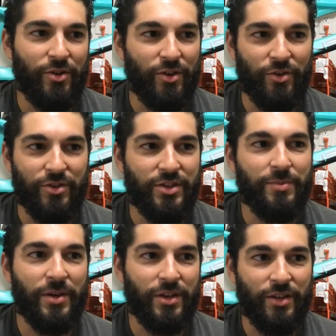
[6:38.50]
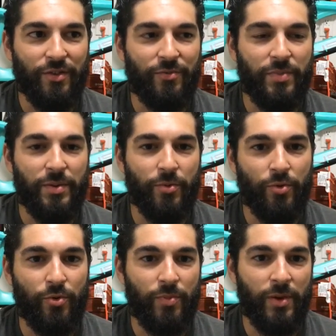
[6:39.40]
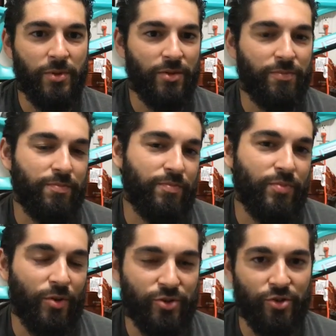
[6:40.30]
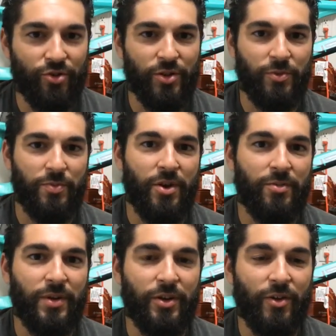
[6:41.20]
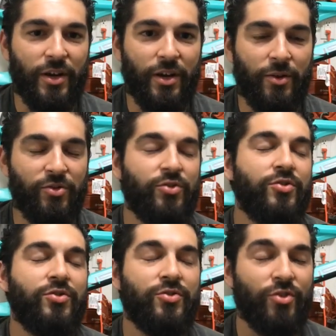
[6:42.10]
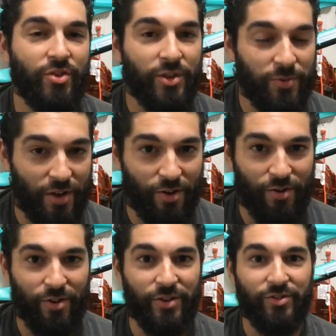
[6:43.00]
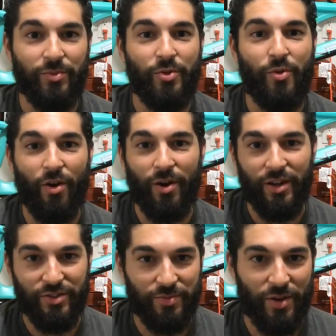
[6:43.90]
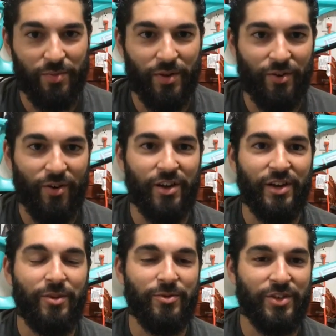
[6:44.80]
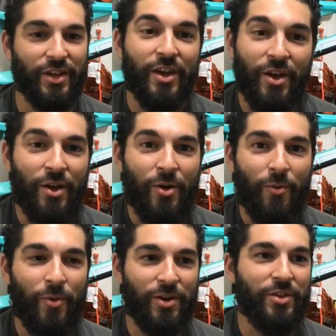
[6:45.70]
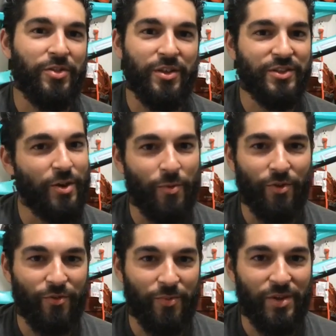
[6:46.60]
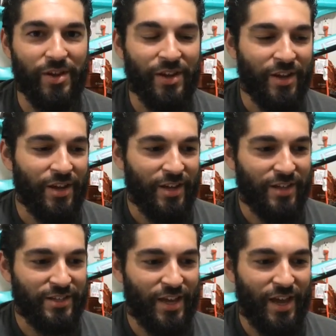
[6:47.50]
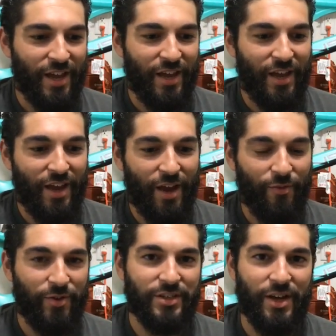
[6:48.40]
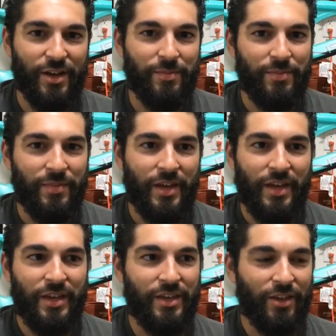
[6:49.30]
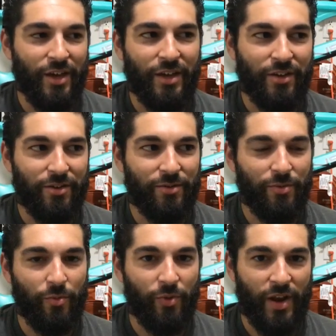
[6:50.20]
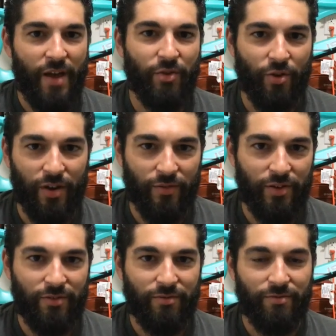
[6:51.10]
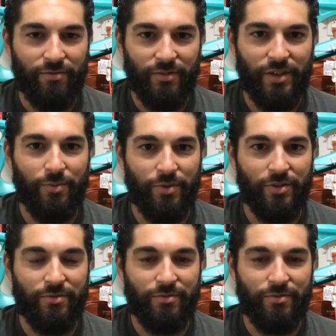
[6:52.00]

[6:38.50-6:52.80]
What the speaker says: good tip I can give people who maybe are struggling with mountain bike riding, struggling with alcoholism, who are into mountain bike riding. He was like, one of the things that worked for me is that every time he, like, would have a craving, he would